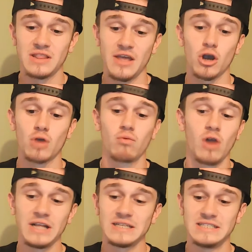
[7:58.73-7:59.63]
They are a
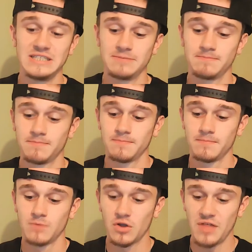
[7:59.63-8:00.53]
running team,
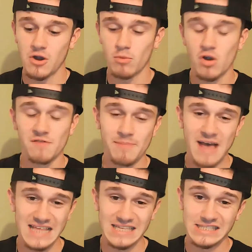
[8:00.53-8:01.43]
or they are more of a
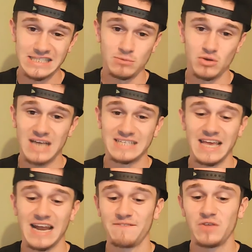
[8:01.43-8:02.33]
passing team, you guys.
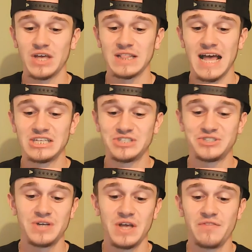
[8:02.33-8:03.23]
And I feel like last
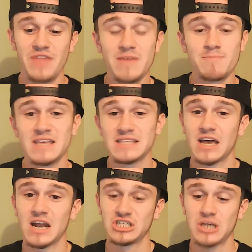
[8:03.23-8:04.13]
year they missed
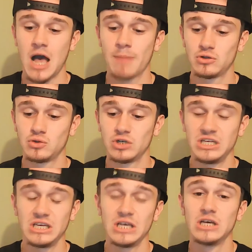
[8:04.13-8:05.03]
on an
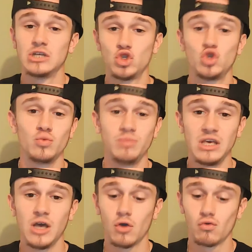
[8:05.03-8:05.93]
opportunity to
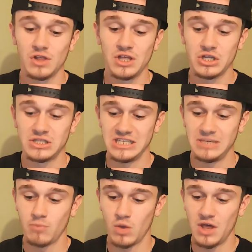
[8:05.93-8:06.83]
be a really good
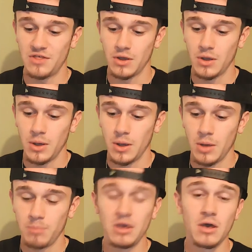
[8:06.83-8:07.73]
team with
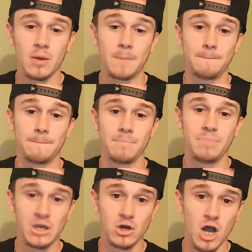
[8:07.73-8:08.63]

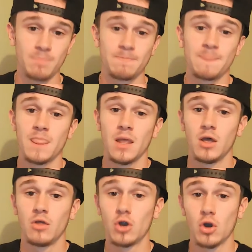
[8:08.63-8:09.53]
Pigram,
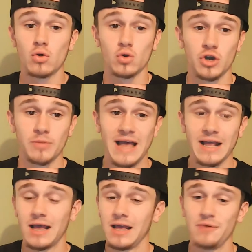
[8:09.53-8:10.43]
their old
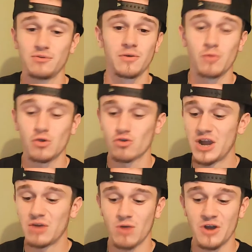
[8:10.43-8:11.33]
quarterback. He was a
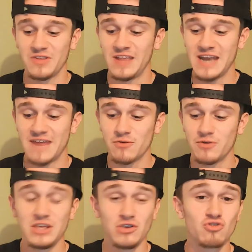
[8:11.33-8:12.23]
great runner, and they never
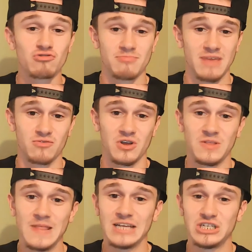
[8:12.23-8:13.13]
really used him as a runner,
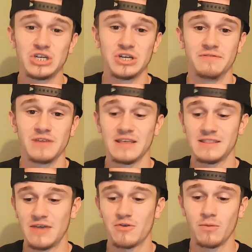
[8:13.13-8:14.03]
and they should have, because
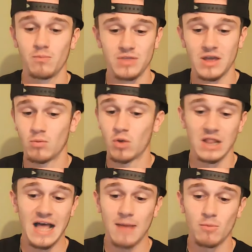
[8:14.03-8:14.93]
they would have won a
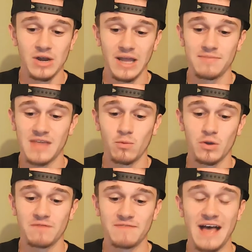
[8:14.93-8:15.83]
lot more games. They would
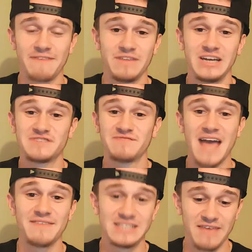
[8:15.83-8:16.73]
have not finished
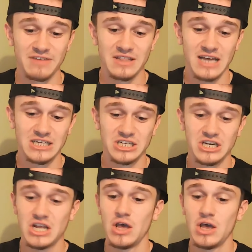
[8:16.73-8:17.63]
5-7 last
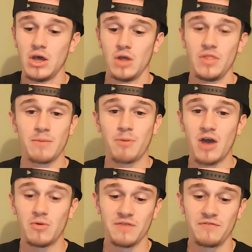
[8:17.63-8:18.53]
year. They
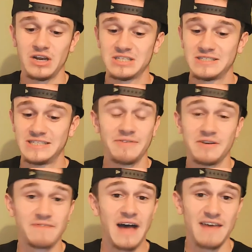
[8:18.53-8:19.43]
probably would have finished
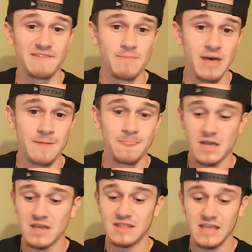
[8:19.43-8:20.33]
7-5, I bet,
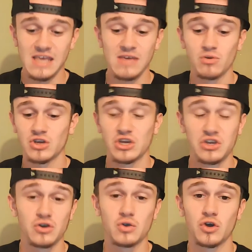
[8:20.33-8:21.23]
because he was a
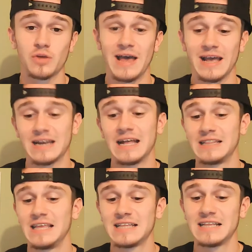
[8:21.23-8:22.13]
good quarterback, and I
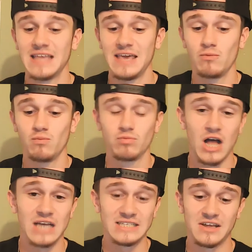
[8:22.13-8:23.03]
think that they
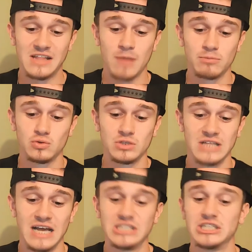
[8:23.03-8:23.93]
lost out on the opportunity
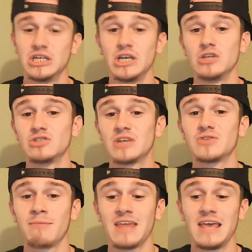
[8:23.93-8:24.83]
last year. So that's
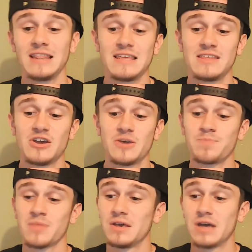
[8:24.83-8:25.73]
why I'm saying this year,
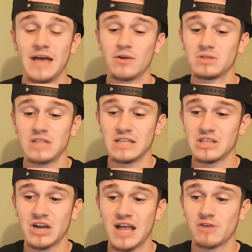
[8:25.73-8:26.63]
I don't think
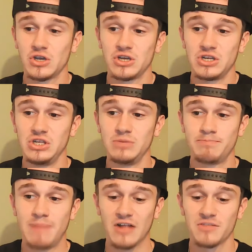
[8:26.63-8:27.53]
they're going to have a good
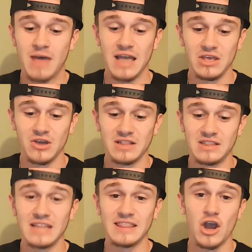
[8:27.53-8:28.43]
bounce back year. I
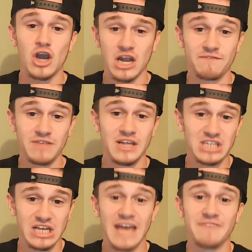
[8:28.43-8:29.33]
think they are going to finish,
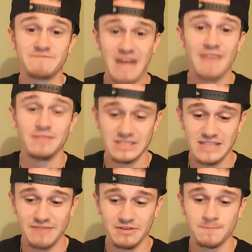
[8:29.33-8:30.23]
again,
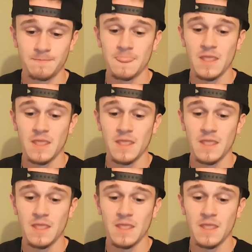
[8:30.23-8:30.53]
5-7.